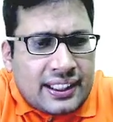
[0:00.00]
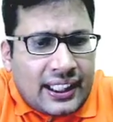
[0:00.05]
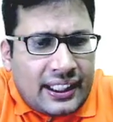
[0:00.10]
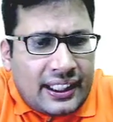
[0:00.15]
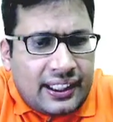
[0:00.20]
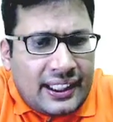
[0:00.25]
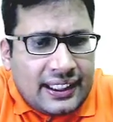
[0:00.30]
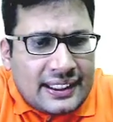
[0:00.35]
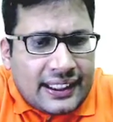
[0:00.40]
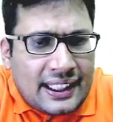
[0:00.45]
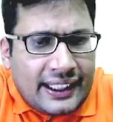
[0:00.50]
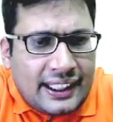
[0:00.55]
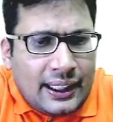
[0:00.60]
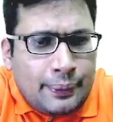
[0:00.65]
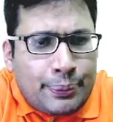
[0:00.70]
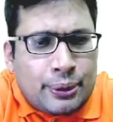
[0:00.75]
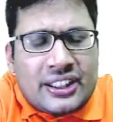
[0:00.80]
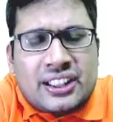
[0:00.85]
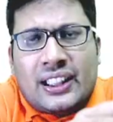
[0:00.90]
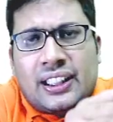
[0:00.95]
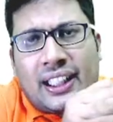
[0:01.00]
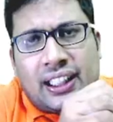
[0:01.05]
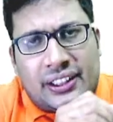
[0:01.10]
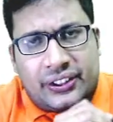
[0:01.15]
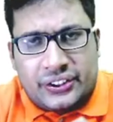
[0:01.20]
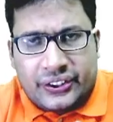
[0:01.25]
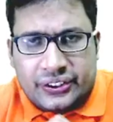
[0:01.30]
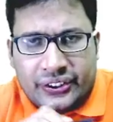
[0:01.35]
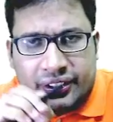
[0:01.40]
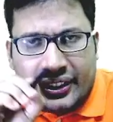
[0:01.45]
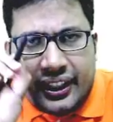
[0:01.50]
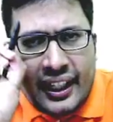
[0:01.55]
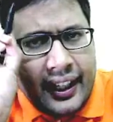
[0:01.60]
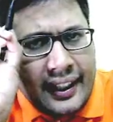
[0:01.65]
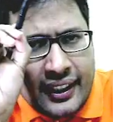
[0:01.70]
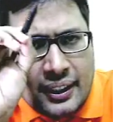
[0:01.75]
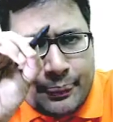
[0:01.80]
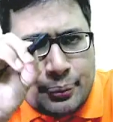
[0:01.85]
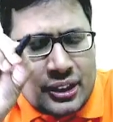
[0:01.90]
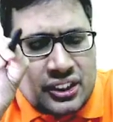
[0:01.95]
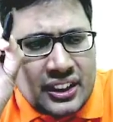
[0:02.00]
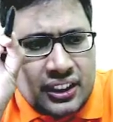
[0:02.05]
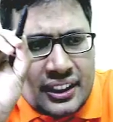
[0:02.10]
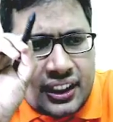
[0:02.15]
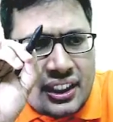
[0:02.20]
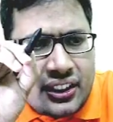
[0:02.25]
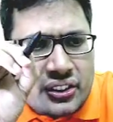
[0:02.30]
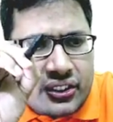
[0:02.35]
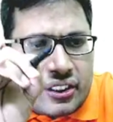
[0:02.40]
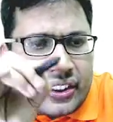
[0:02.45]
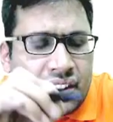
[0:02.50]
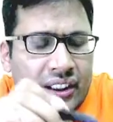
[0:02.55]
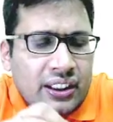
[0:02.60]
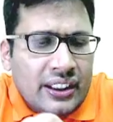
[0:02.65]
head is 18 percentage. 18 percentage.